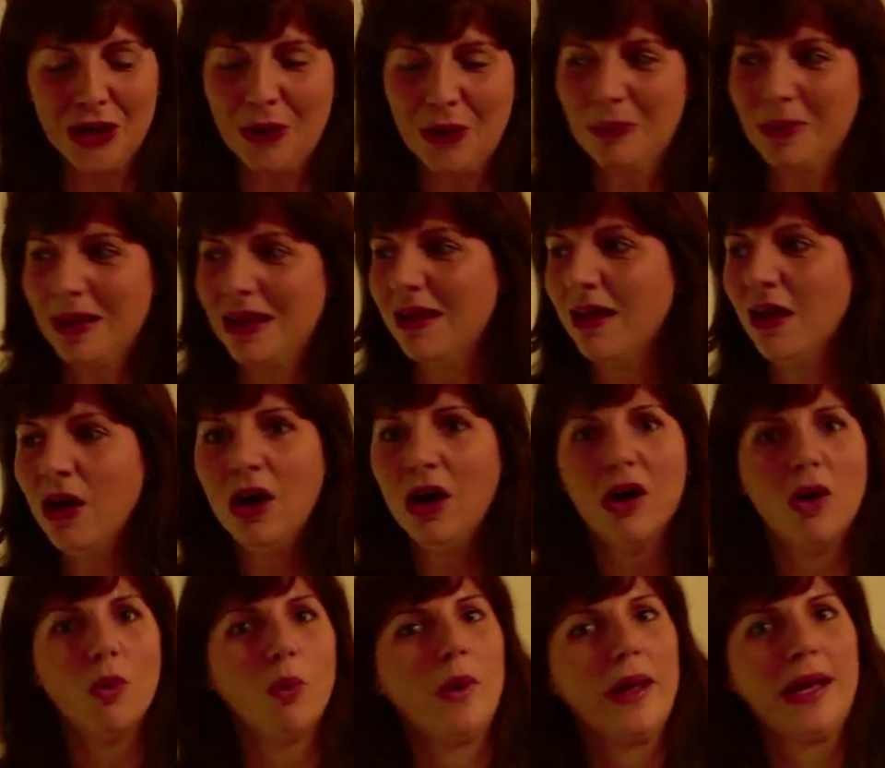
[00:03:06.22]
You know, we
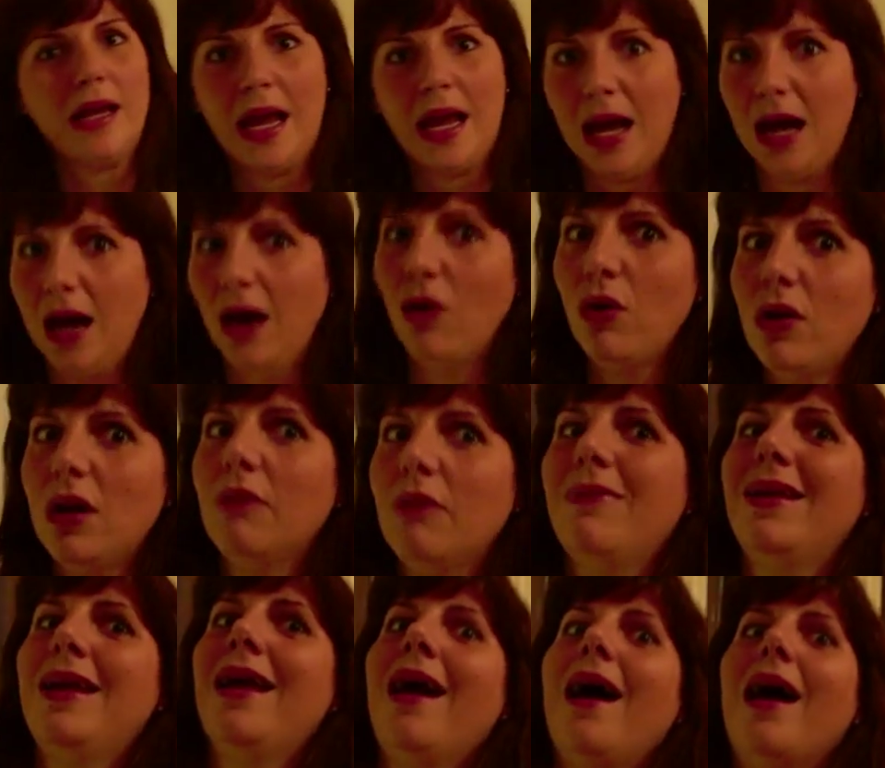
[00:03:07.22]
went
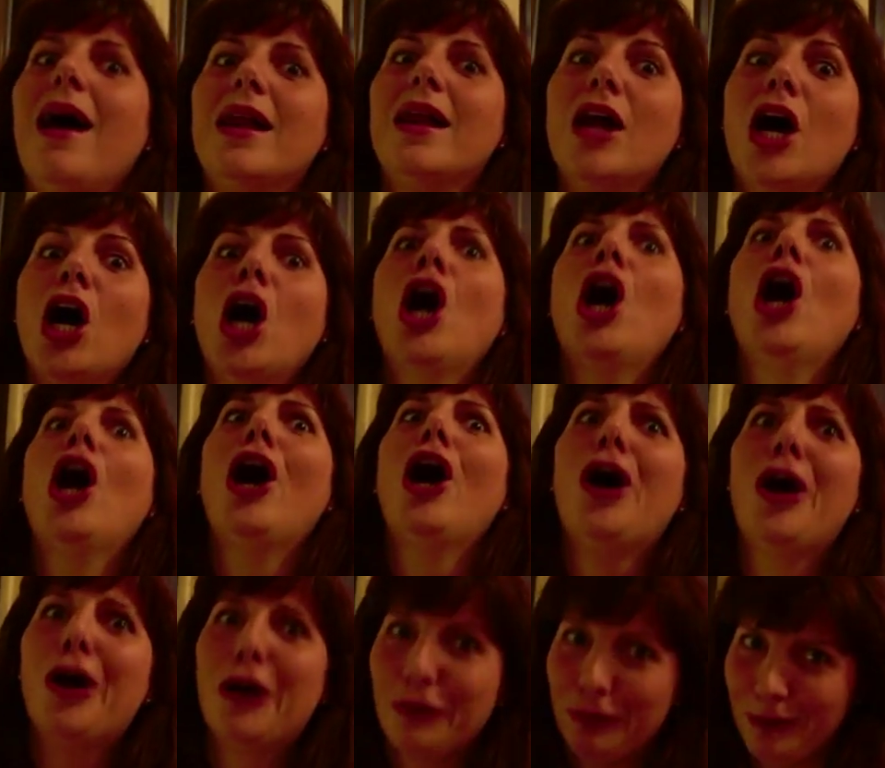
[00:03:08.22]
out and we had
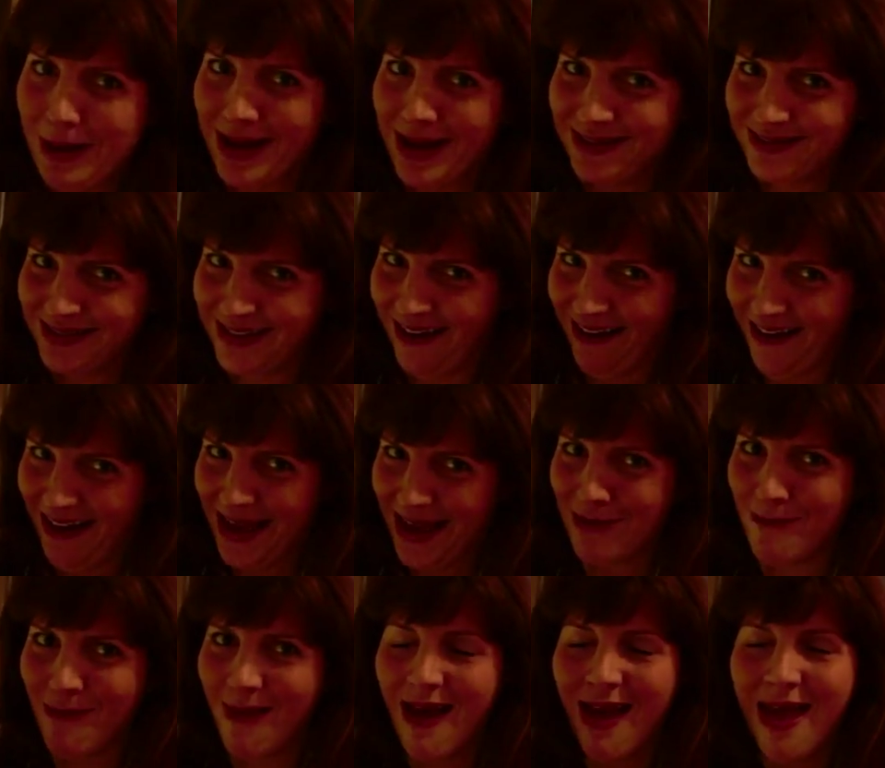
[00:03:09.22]
a great
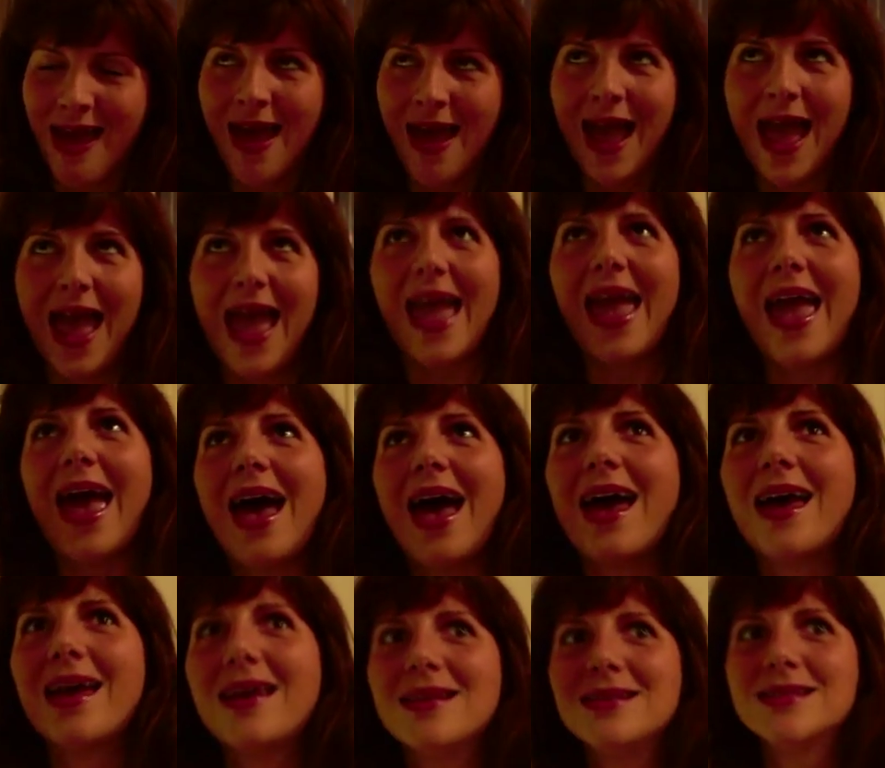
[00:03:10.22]
time,
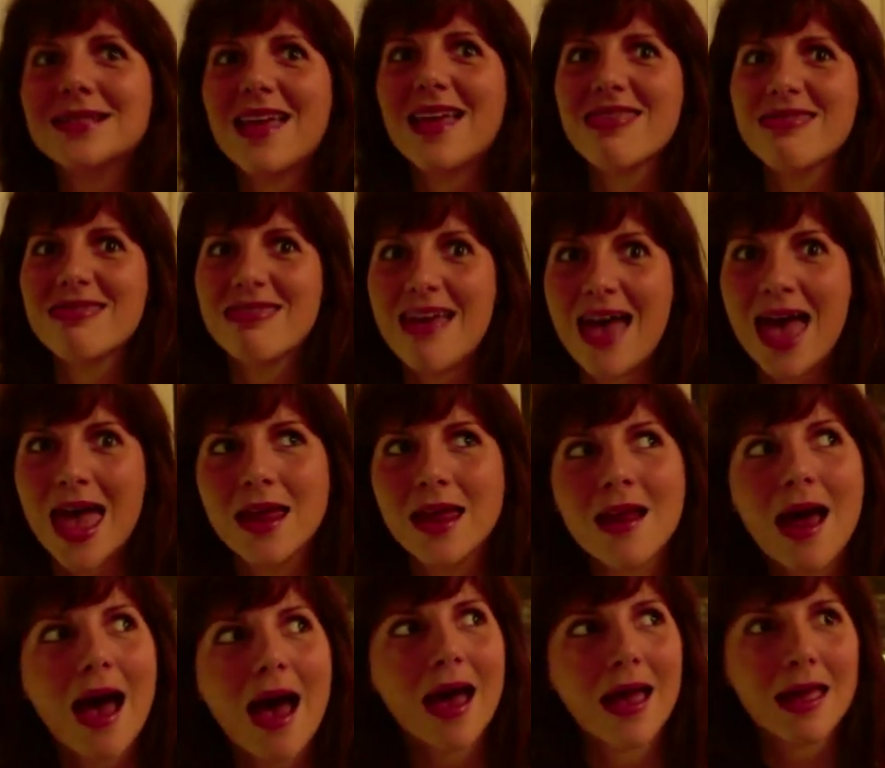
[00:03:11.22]
and
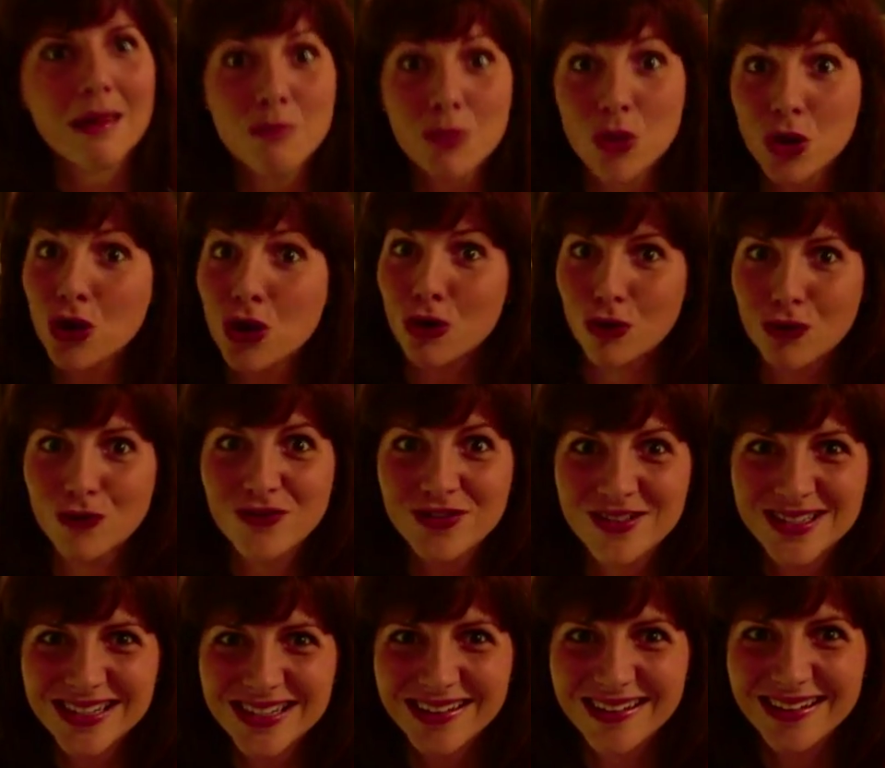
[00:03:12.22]
then I
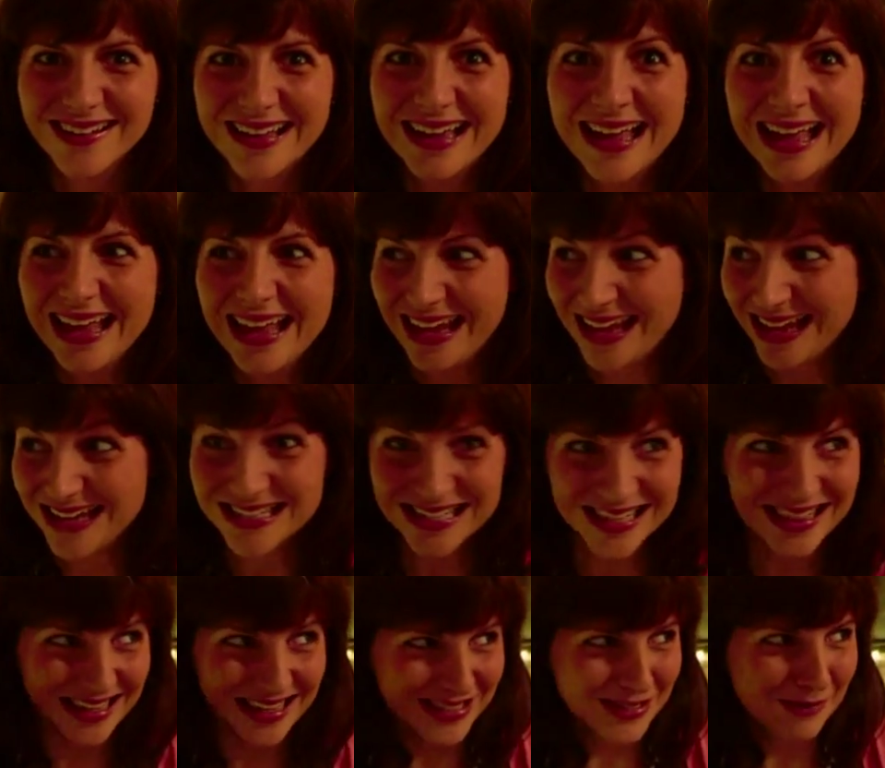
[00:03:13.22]
moved
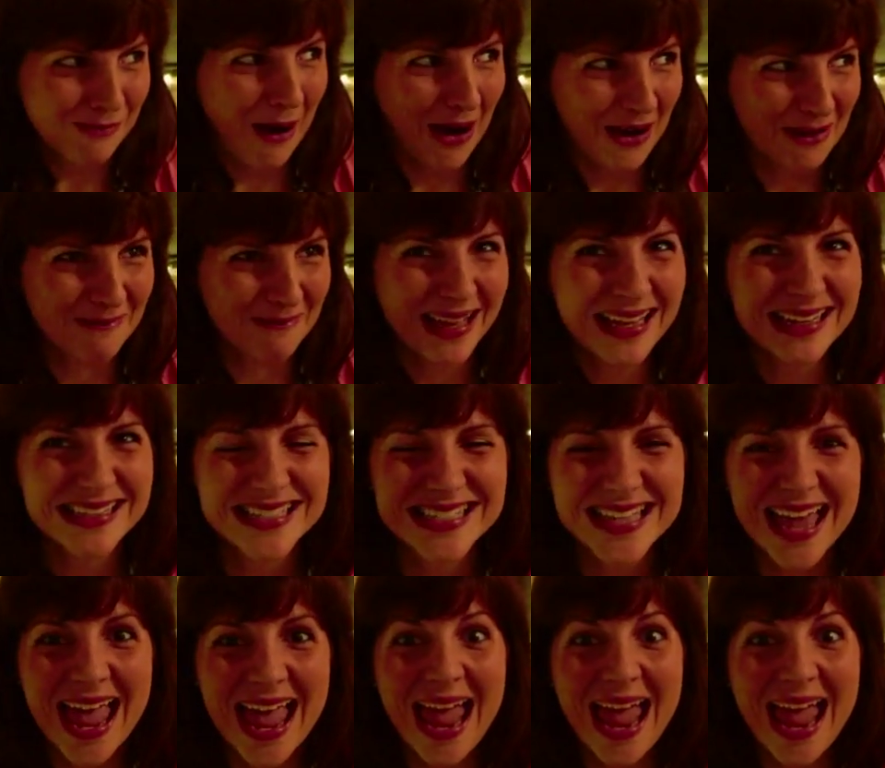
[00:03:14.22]
into this apartment,